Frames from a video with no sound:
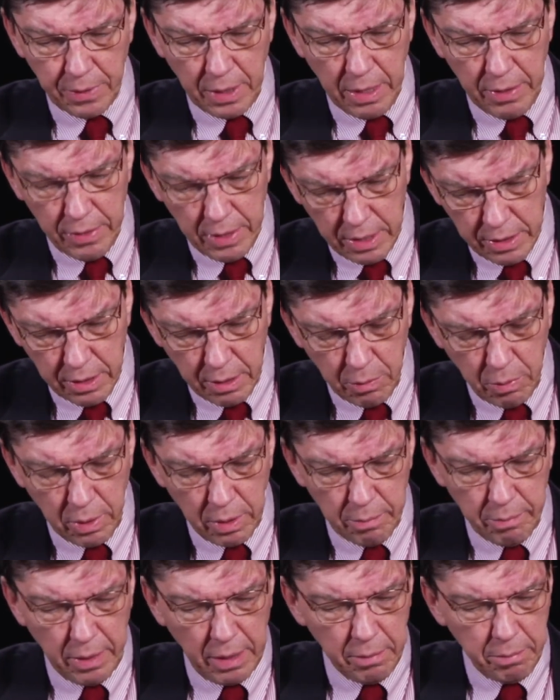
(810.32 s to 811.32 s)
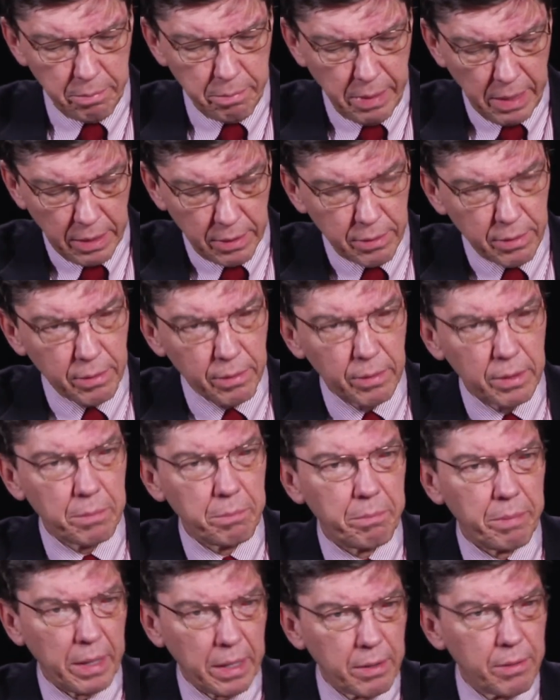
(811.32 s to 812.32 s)
And then they made better
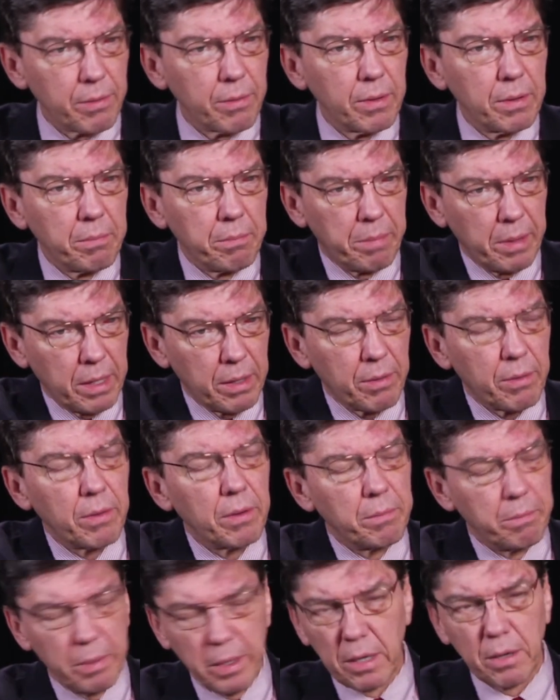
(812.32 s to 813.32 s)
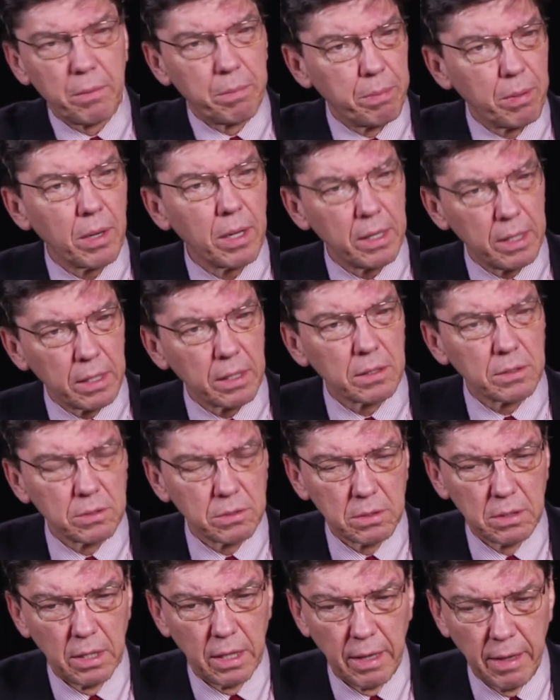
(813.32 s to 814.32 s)
and better and better and better
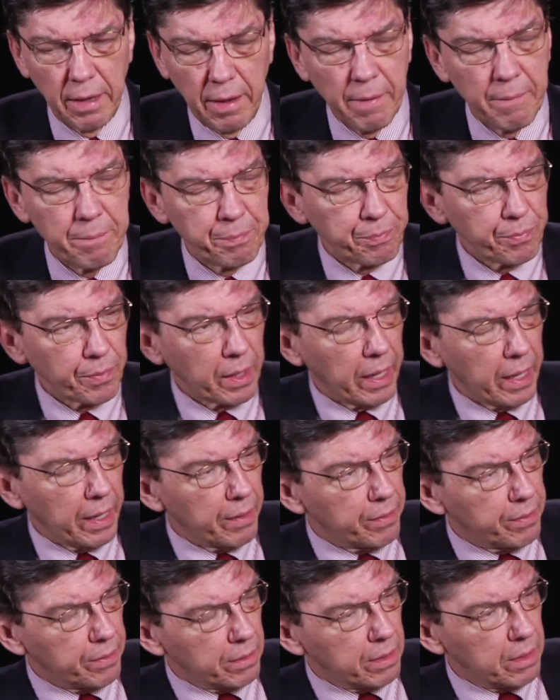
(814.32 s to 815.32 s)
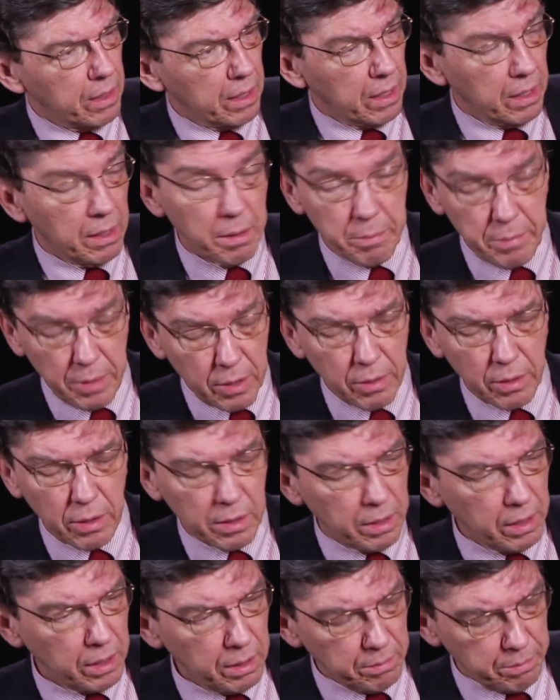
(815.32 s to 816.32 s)
products. And in
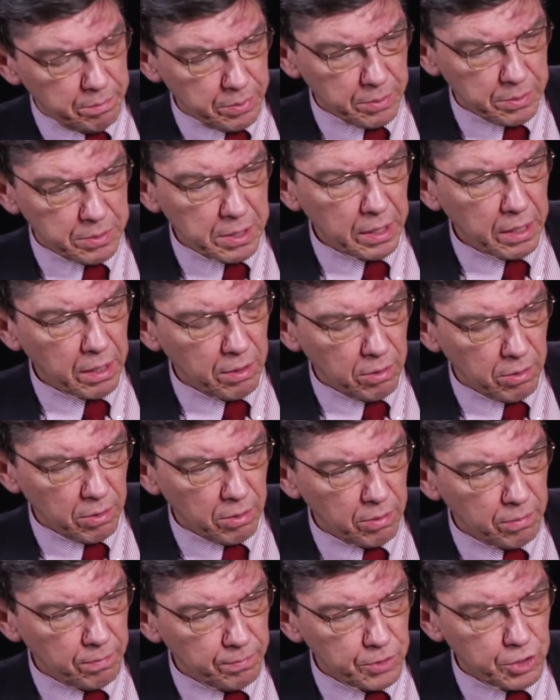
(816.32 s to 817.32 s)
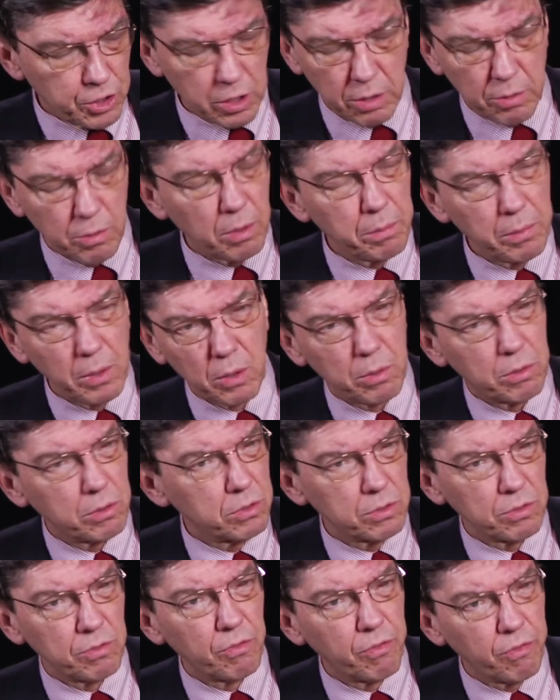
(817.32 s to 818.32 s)
America in particular, General
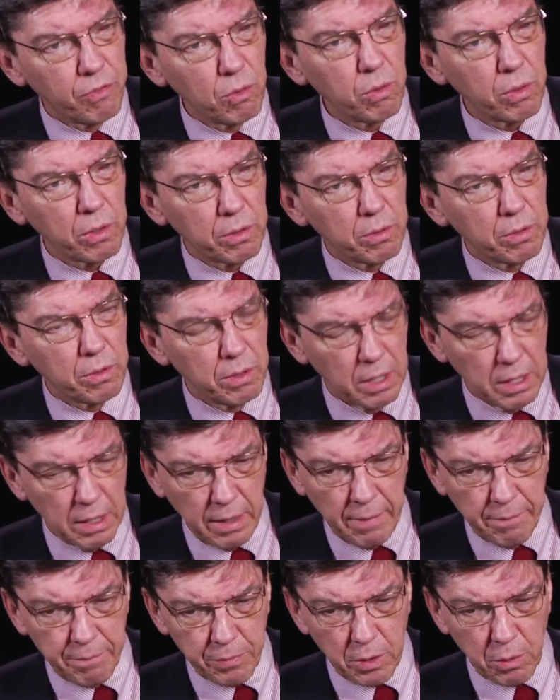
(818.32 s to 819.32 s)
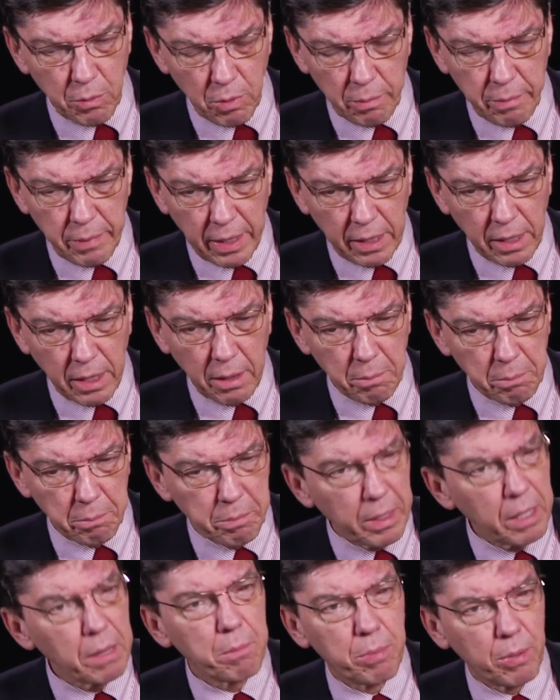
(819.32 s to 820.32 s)
Motors and Ford, that were making
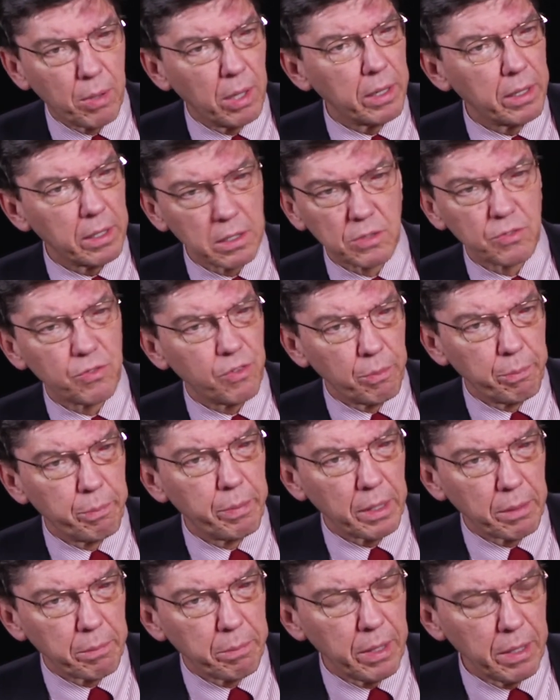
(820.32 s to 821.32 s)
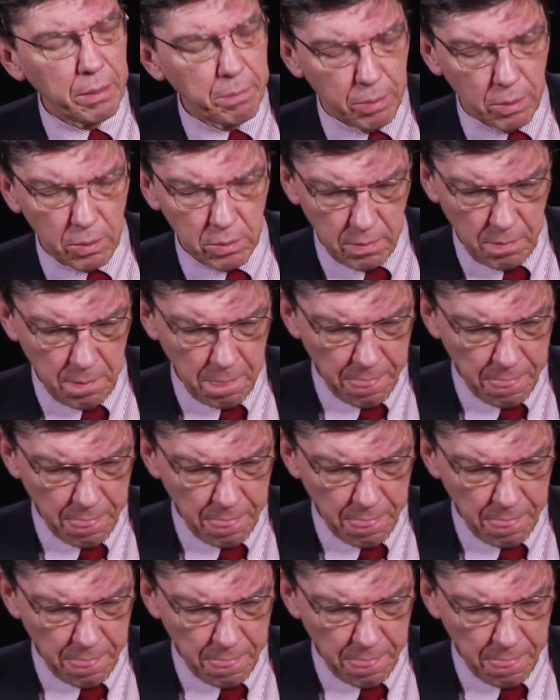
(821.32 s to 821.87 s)
big products for big people,